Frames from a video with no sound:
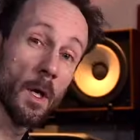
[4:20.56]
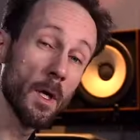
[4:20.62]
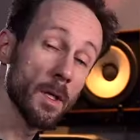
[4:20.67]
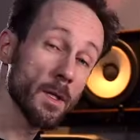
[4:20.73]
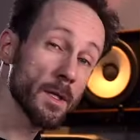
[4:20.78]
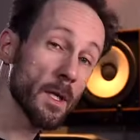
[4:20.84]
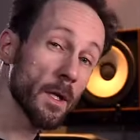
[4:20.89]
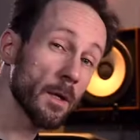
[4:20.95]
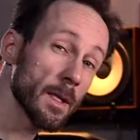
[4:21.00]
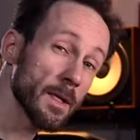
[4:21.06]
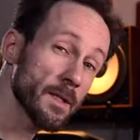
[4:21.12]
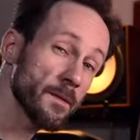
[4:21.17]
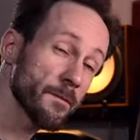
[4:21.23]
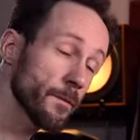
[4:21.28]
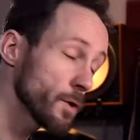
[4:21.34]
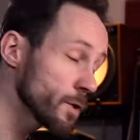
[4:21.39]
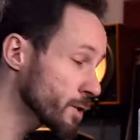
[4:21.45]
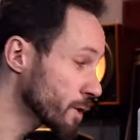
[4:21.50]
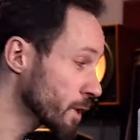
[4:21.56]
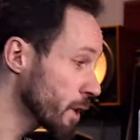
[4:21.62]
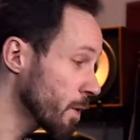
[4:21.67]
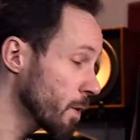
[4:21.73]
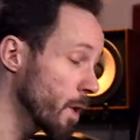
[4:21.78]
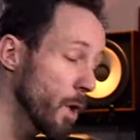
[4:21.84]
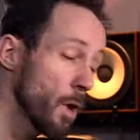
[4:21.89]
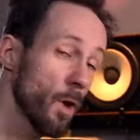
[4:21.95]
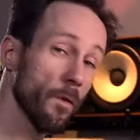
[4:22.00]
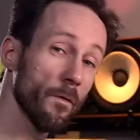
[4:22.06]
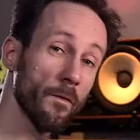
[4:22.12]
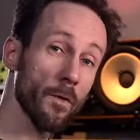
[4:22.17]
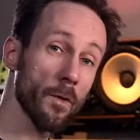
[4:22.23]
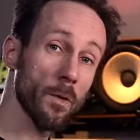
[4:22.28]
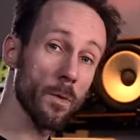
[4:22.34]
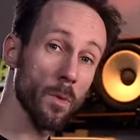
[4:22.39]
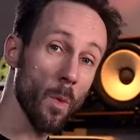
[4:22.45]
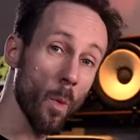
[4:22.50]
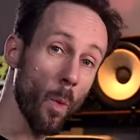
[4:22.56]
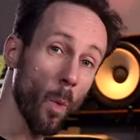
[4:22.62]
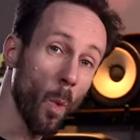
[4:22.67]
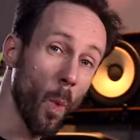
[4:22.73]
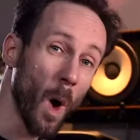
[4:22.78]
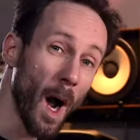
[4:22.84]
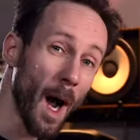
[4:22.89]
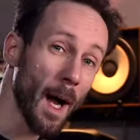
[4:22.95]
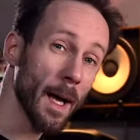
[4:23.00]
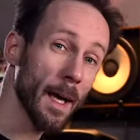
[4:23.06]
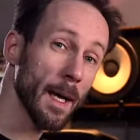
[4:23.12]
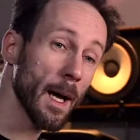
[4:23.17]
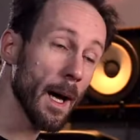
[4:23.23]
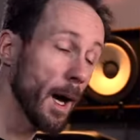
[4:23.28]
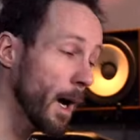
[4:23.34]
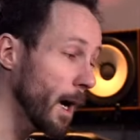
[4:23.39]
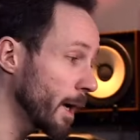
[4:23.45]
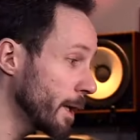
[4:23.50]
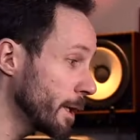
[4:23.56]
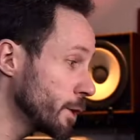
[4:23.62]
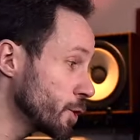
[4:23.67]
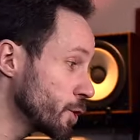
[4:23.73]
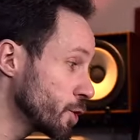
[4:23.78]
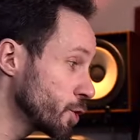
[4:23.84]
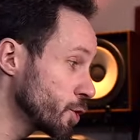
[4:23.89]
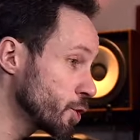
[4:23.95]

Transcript: so let's first go over why I